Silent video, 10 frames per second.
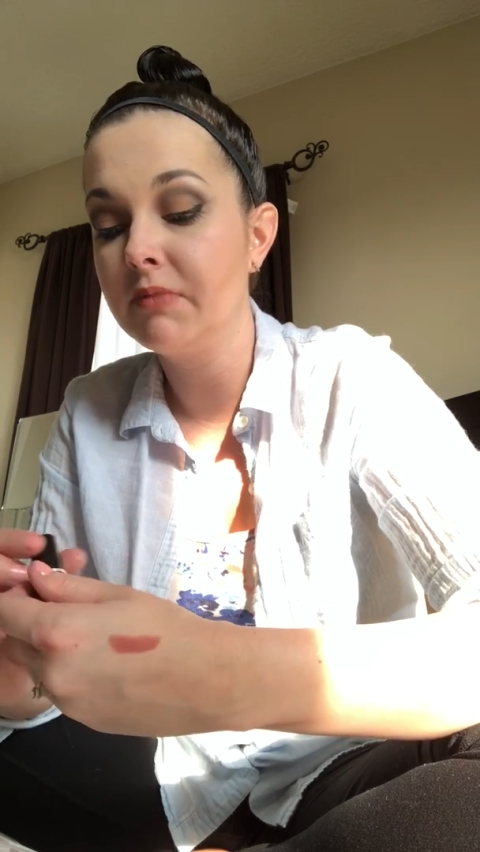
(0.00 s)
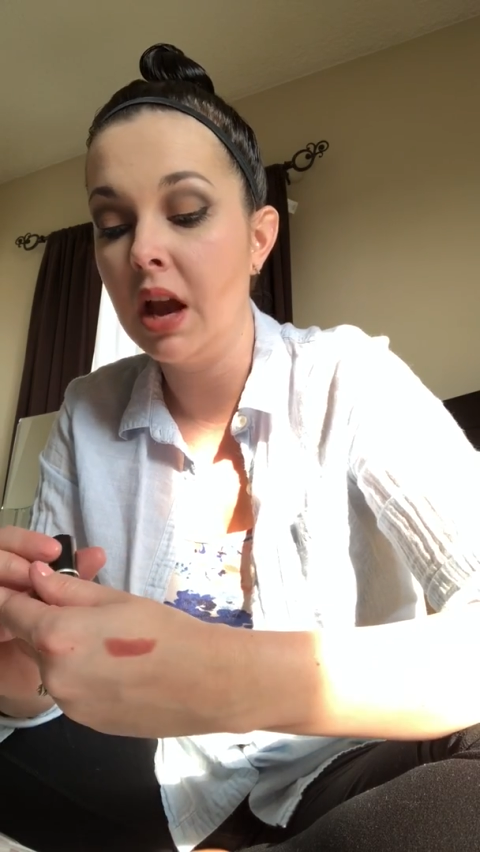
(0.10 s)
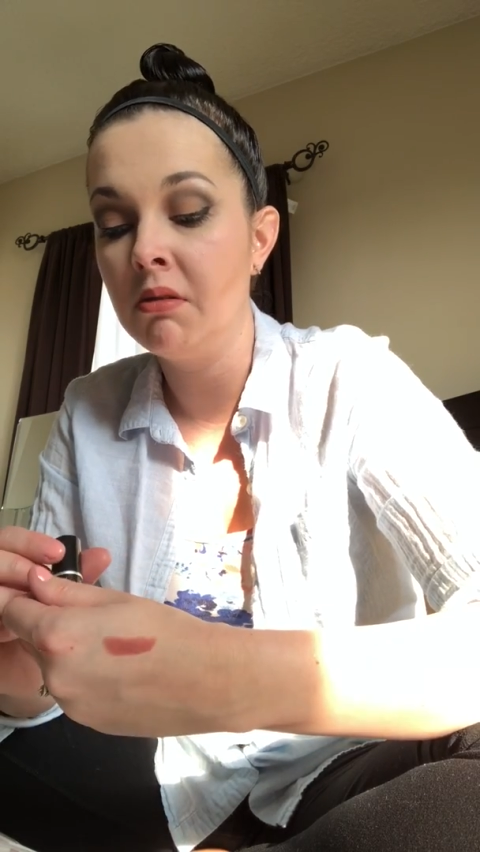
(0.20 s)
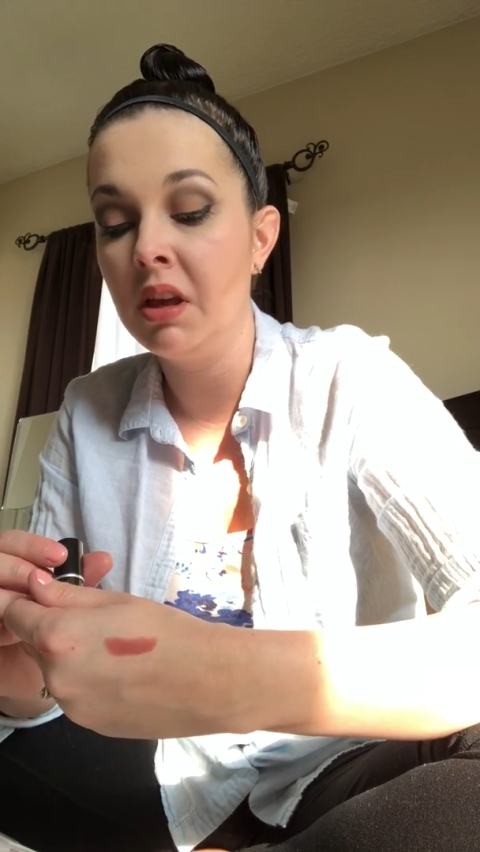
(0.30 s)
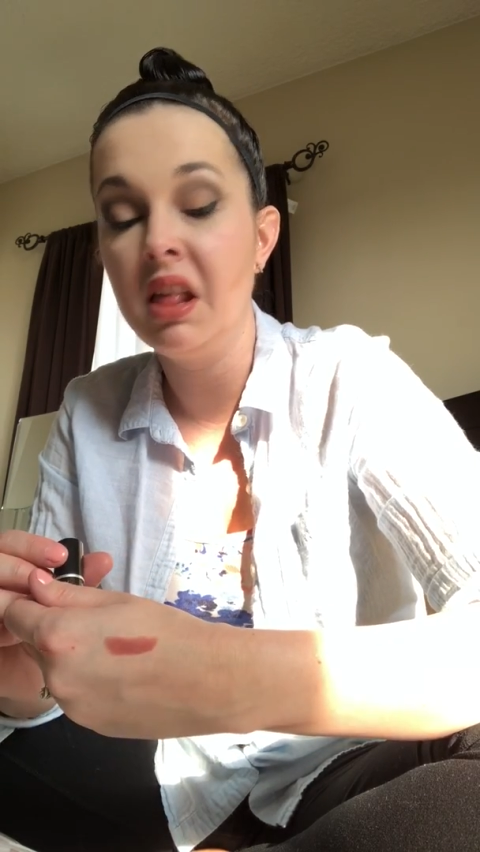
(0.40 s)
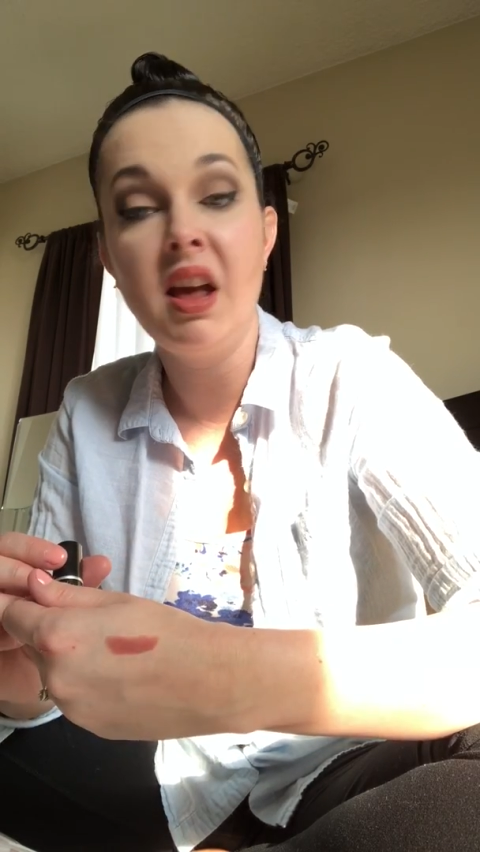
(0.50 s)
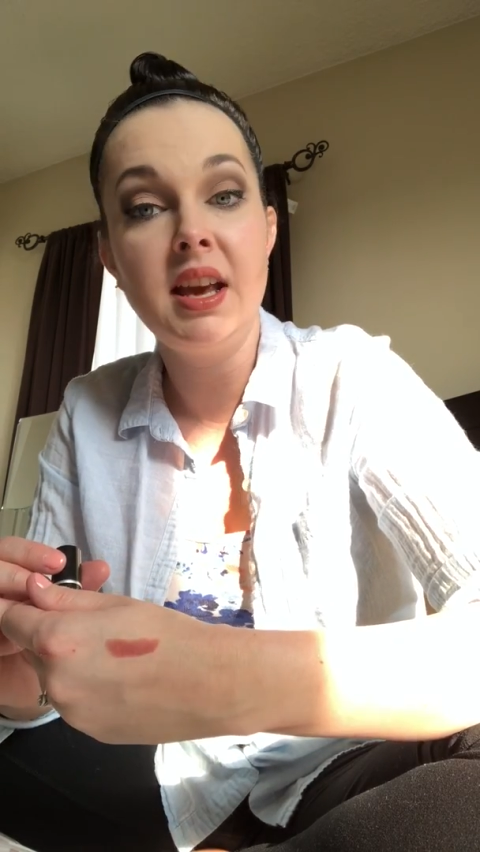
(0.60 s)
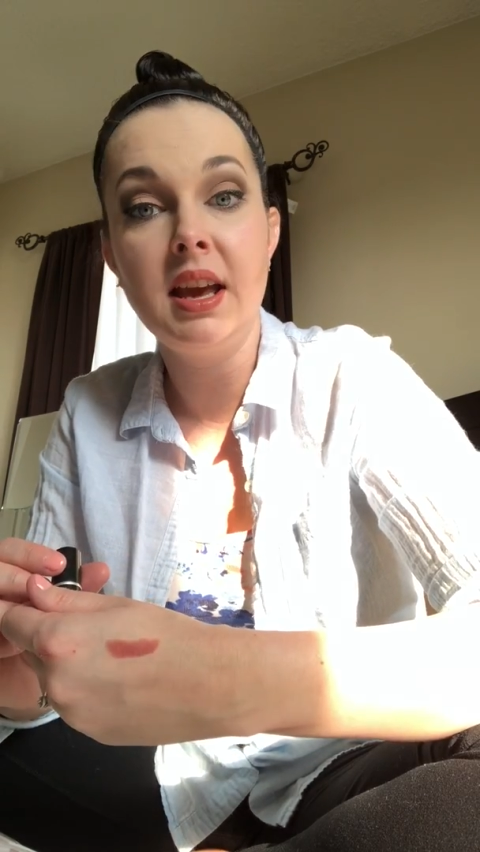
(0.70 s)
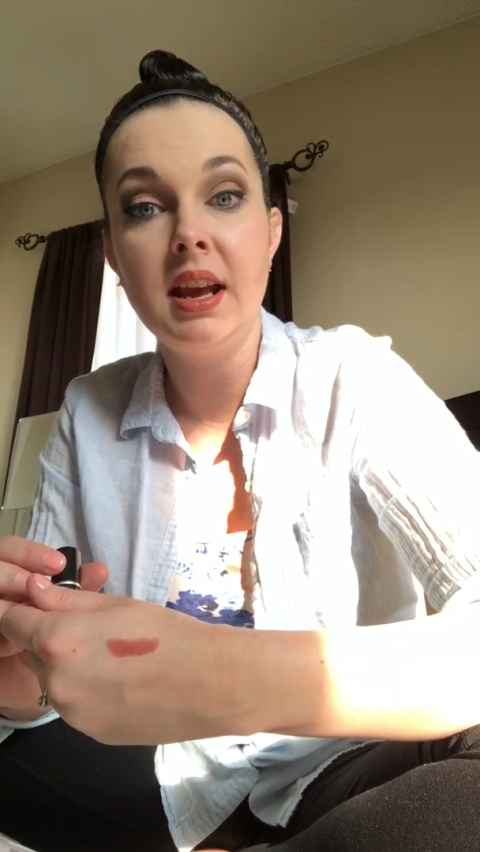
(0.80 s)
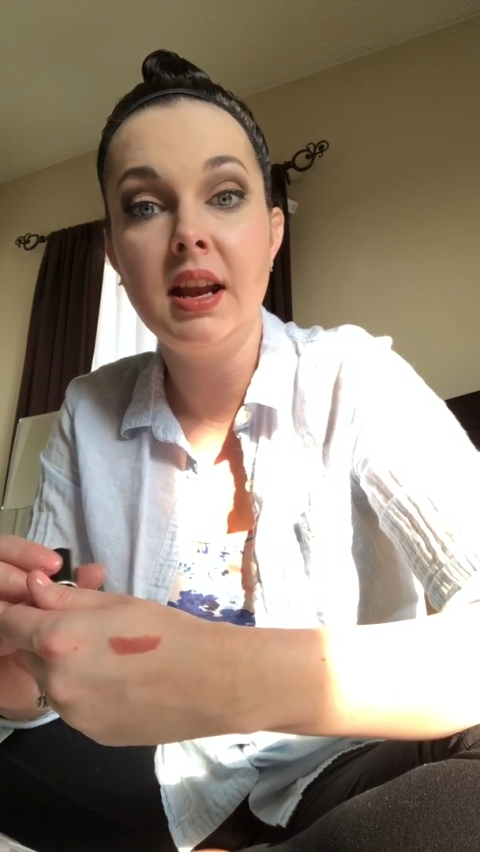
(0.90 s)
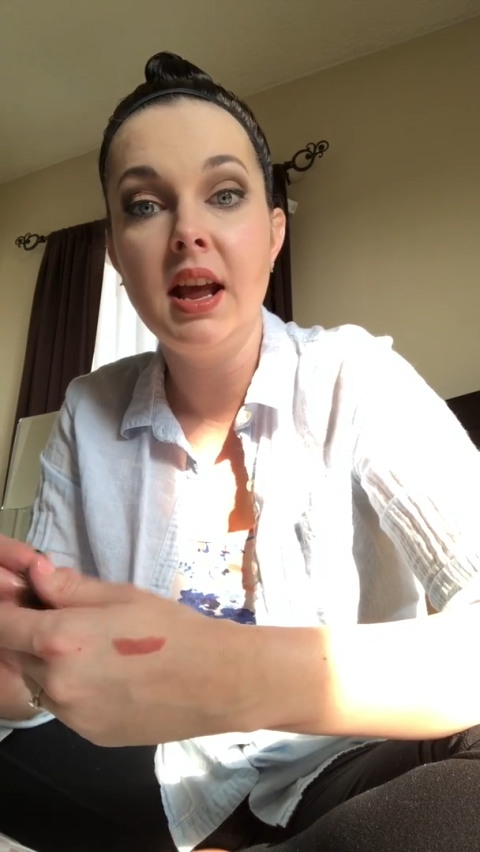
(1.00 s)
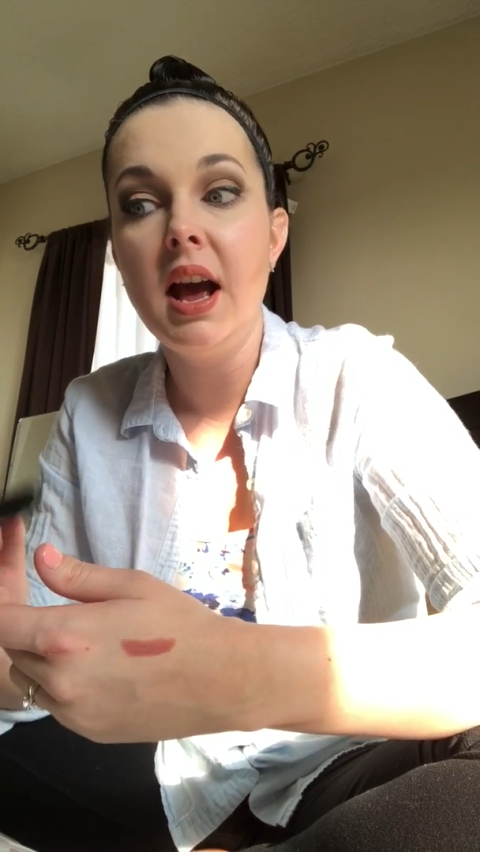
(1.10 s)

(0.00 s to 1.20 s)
I really like it.